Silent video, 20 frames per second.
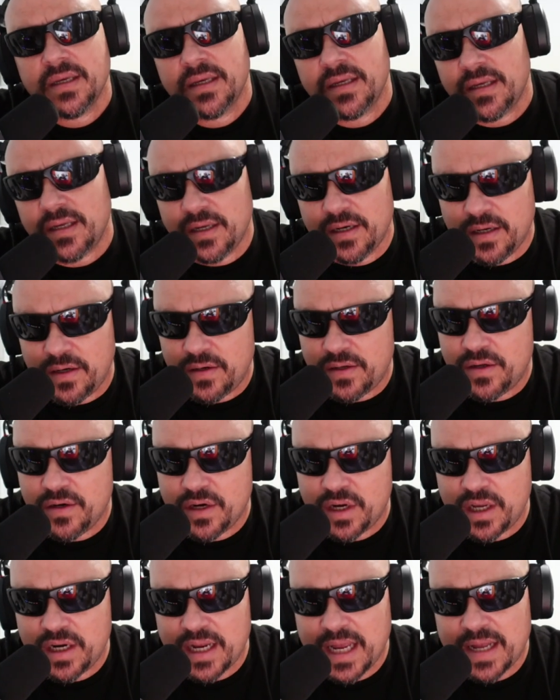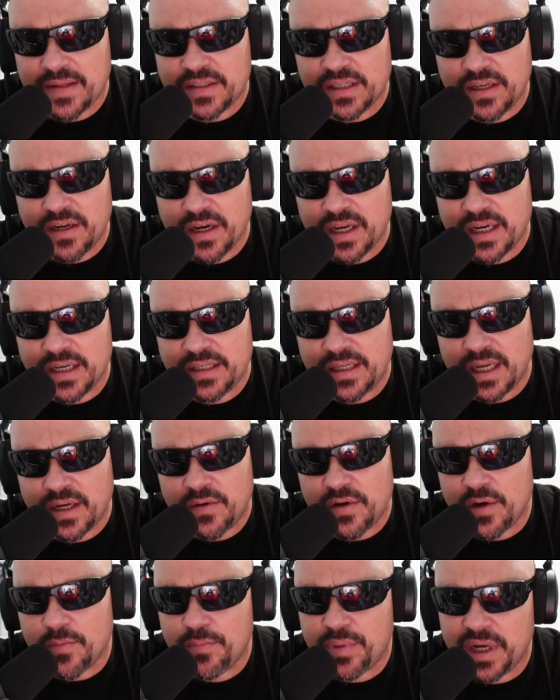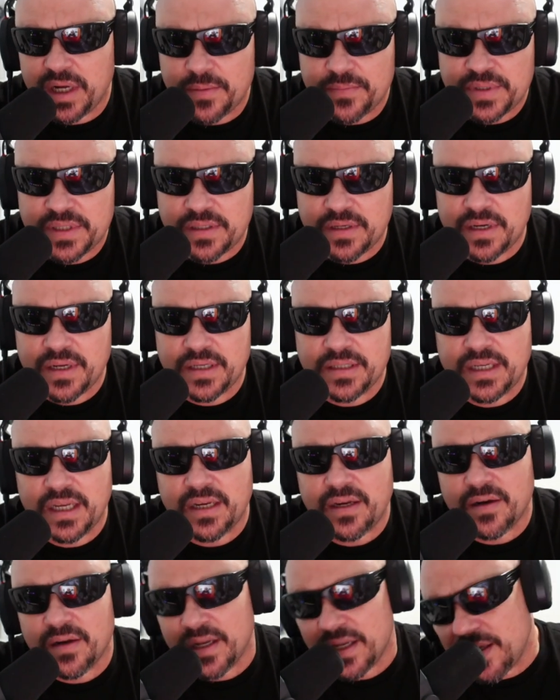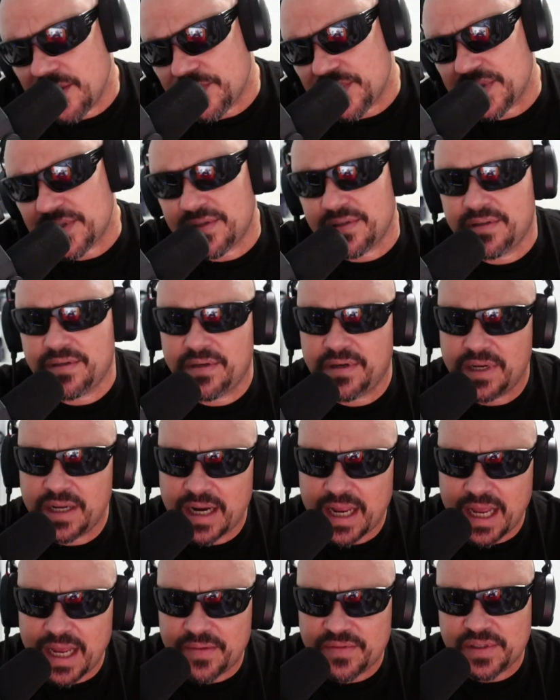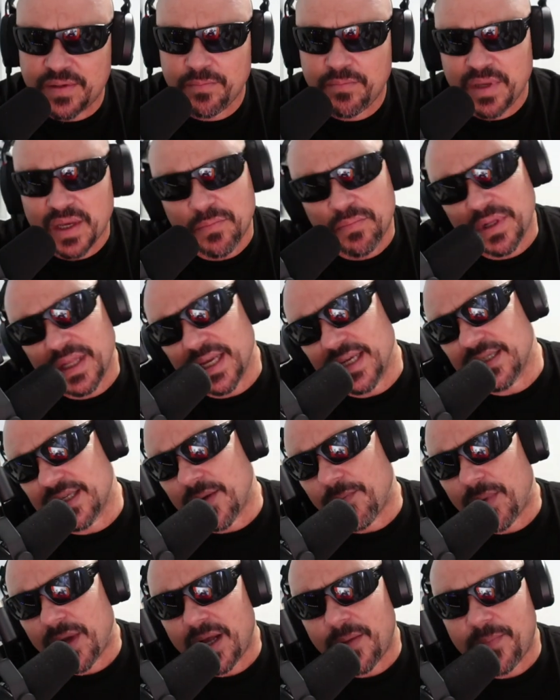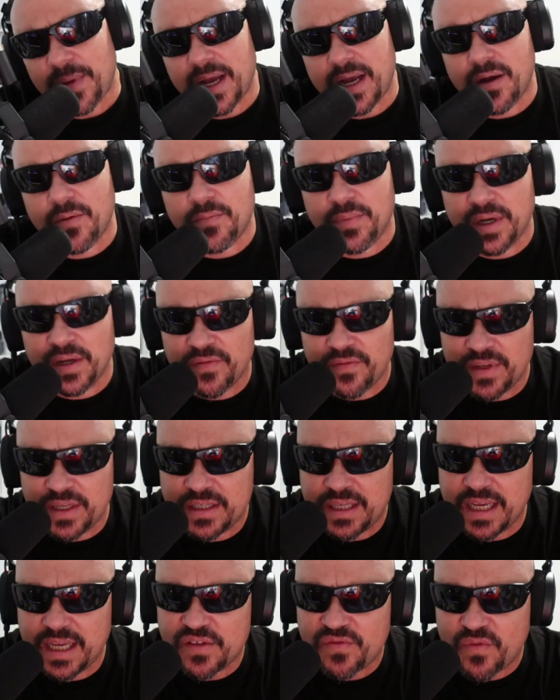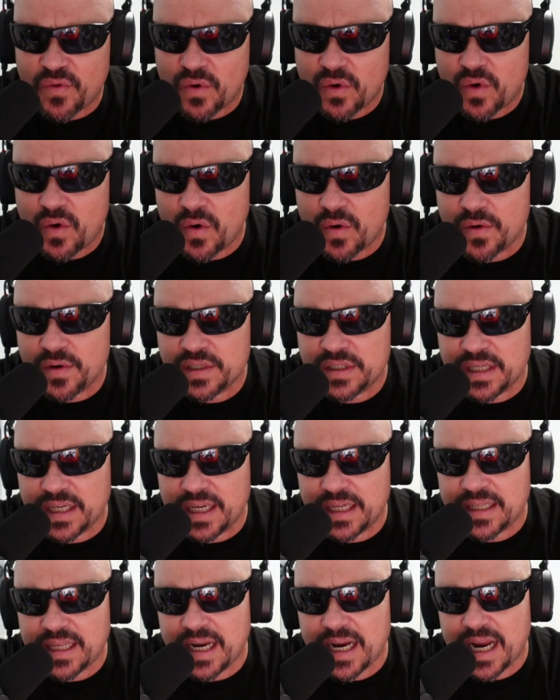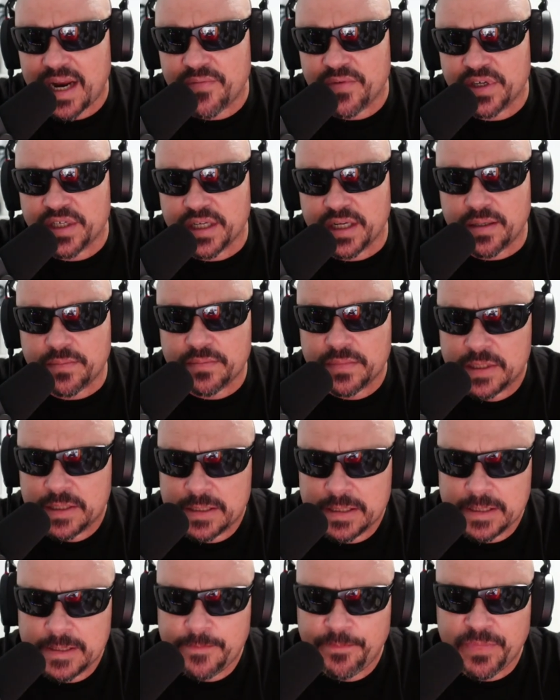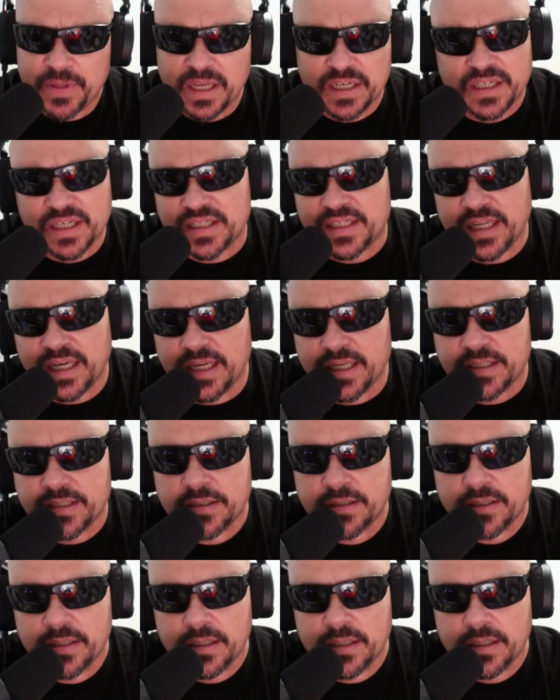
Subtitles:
you know, you're going to take your bumps, you're going to take your lumps, and you're going to have some big plays that pop out, but it takes four quarters to get that average up. It just does.